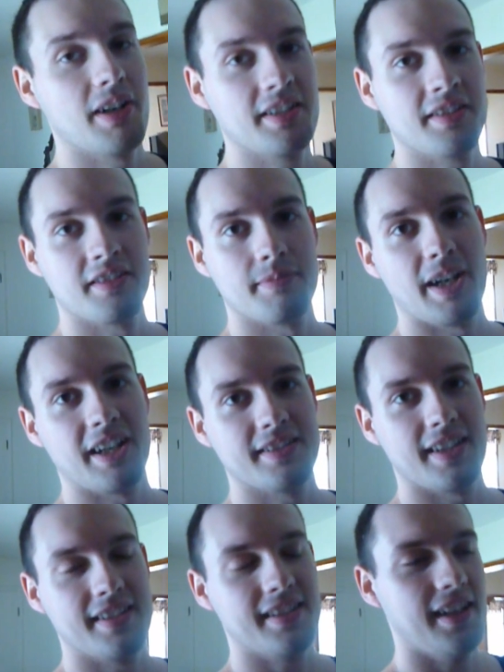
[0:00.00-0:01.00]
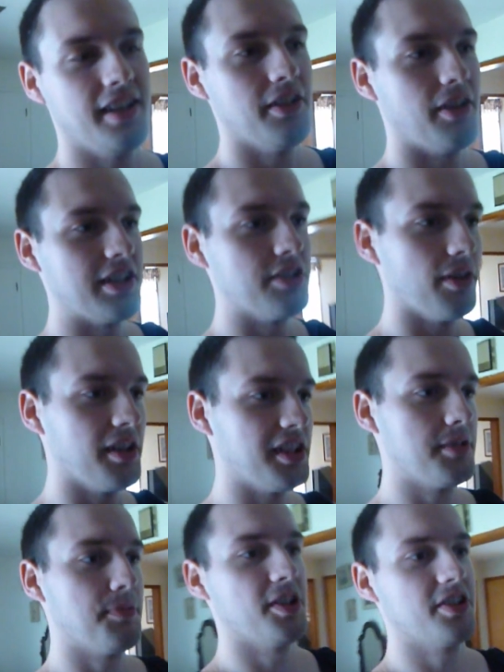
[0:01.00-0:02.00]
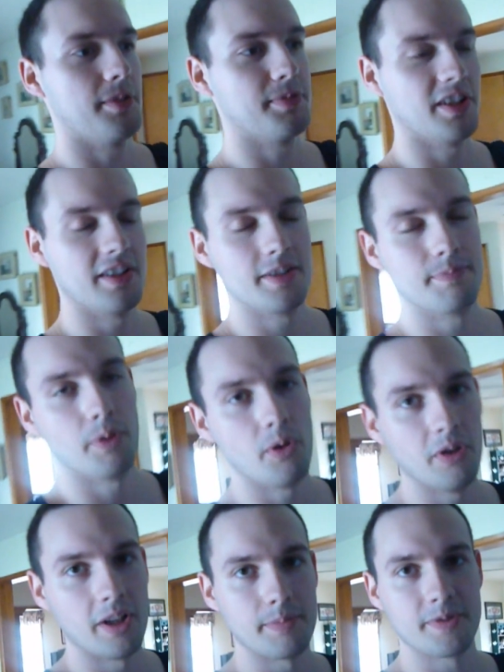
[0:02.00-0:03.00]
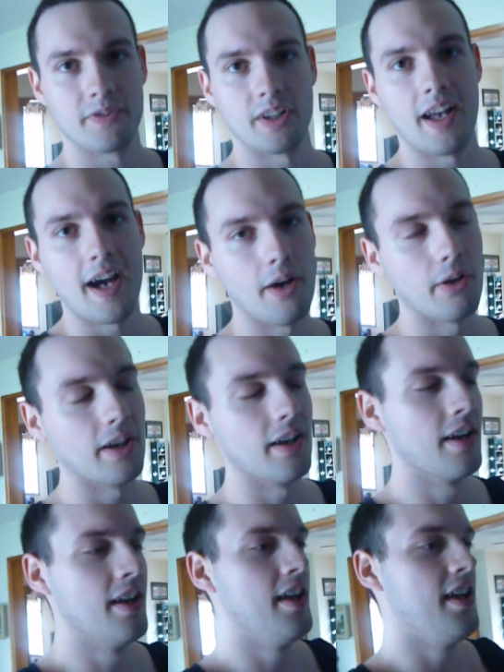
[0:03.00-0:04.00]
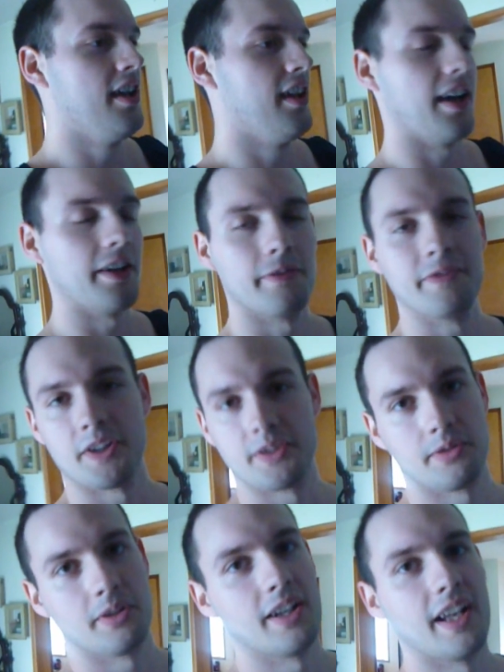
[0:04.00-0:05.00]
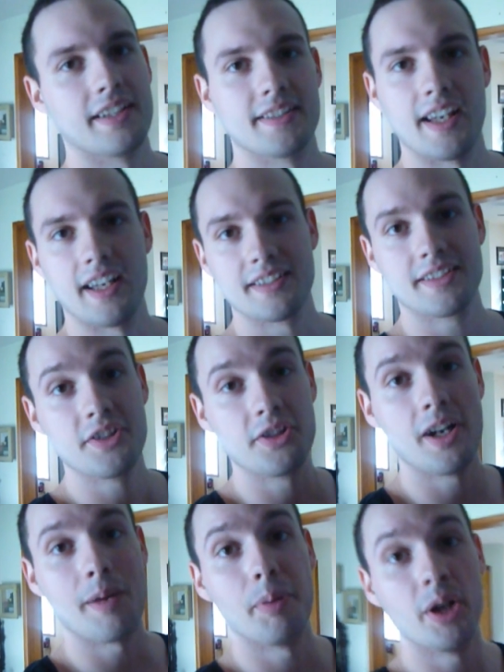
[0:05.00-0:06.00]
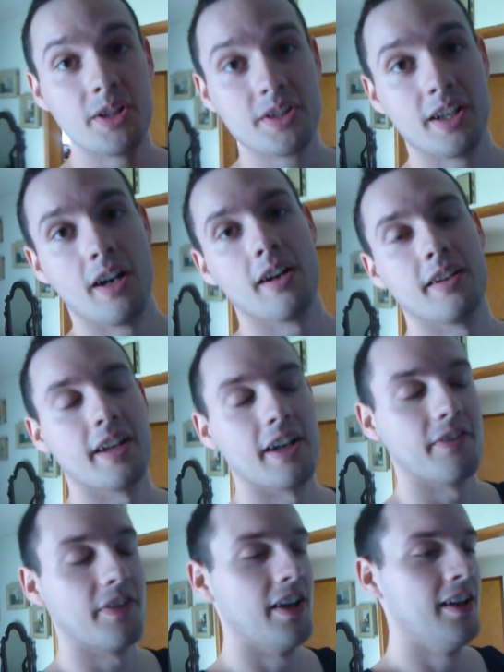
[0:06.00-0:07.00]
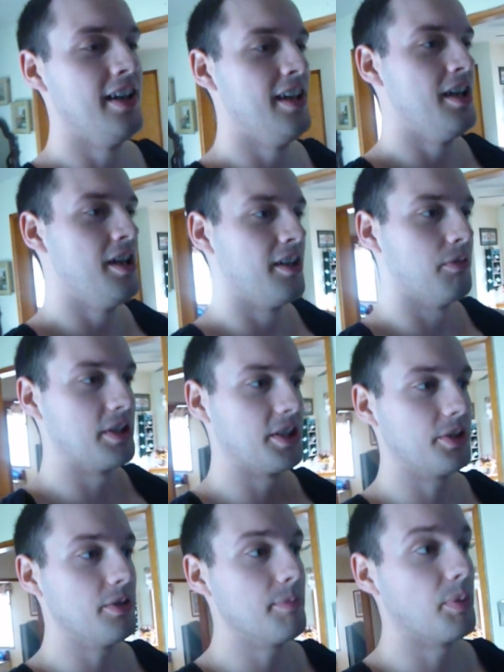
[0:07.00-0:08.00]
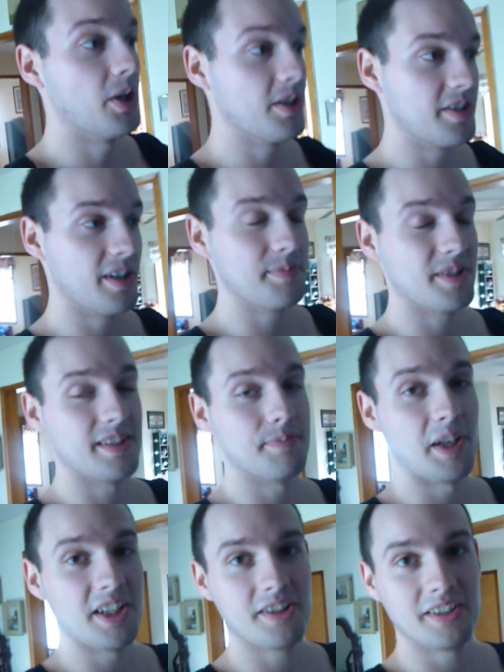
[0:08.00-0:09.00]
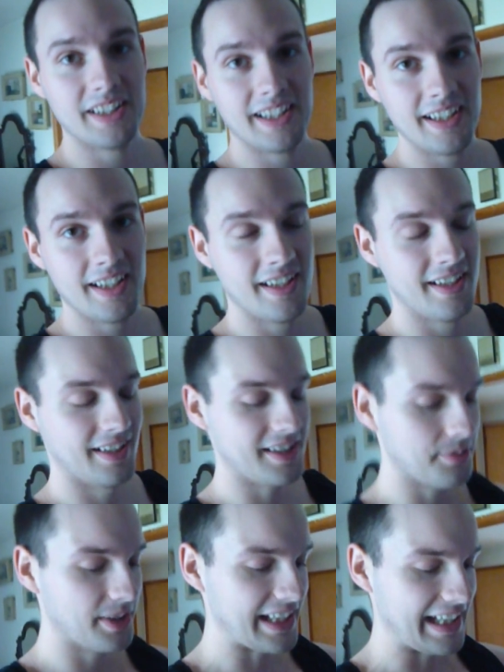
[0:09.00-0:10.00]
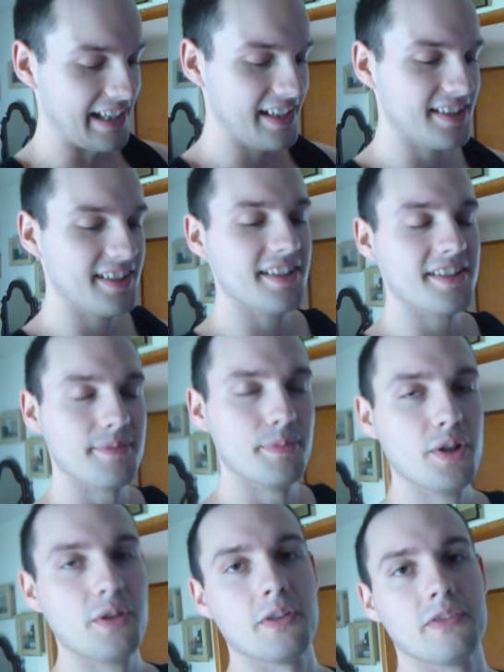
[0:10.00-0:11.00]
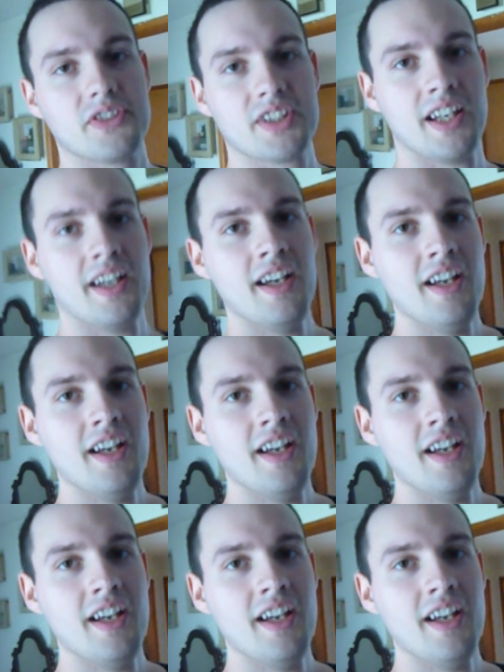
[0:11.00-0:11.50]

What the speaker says: questions about, because they say, you know, I do all these push-ups, all these pull-ups for an hour, I don't feel sore next day. It's because you're not pushing hard enough. When you're doing push-ups especially, that's one of the easiest moves